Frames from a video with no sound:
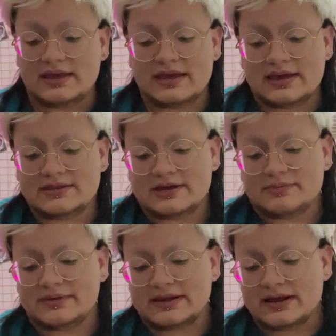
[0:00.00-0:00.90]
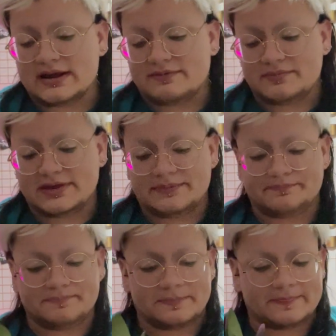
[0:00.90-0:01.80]
And the other plant I got from
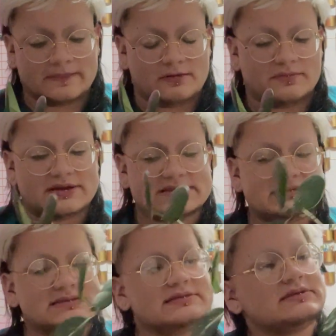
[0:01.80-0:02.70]
them was